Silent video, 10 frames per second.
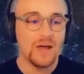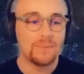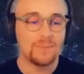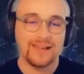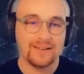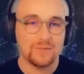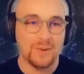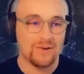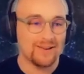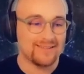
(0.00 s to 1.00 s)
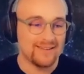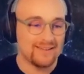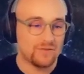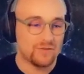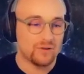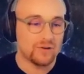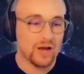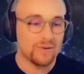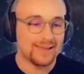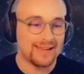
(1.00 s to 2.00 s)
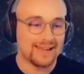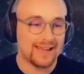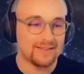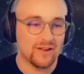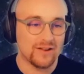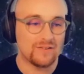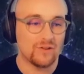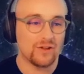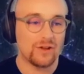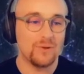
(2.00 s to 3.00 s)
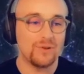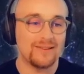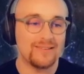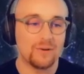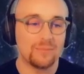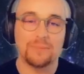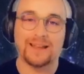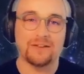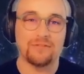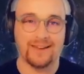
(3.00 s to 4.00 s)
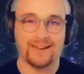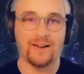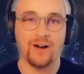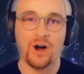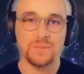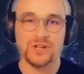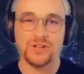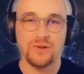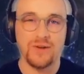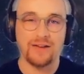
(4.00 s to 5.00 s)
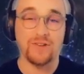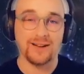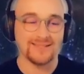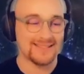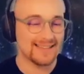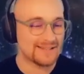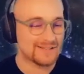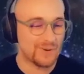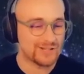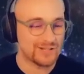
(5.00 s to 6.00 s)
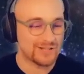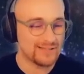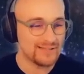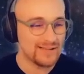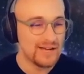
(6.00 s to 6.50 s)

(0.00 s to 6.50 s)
My experience is if you go and hit get started on the community or public figure option, you have to answer less questions.